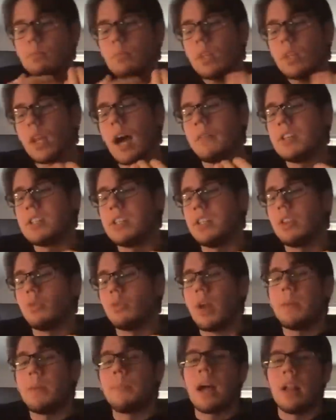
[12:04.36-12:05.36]
obviously the
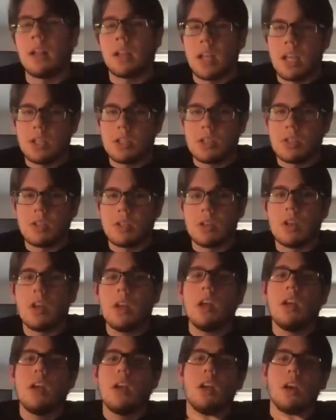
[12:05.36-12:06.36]
rape allegation
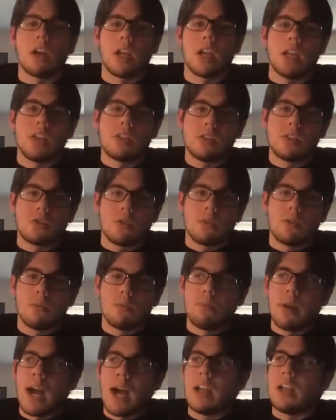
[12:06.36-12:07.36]
against
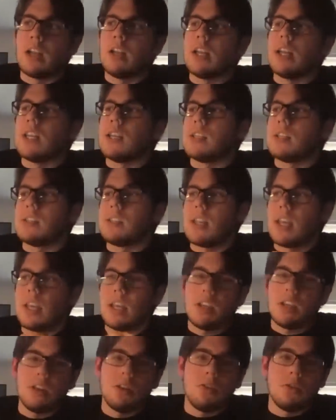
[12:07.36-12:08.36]
Biden is a
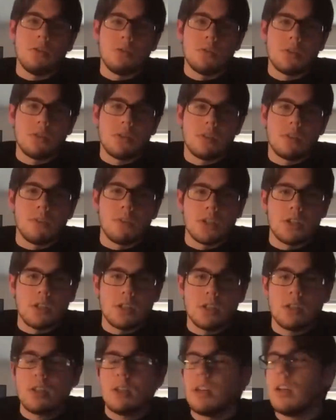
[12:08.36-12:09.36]
huge
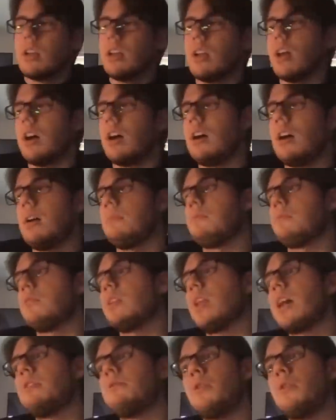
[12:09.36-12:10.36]
division, for a
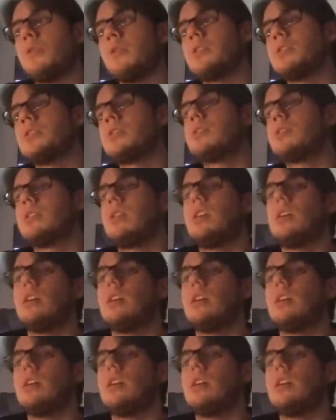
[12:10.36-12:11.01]
lot of voters.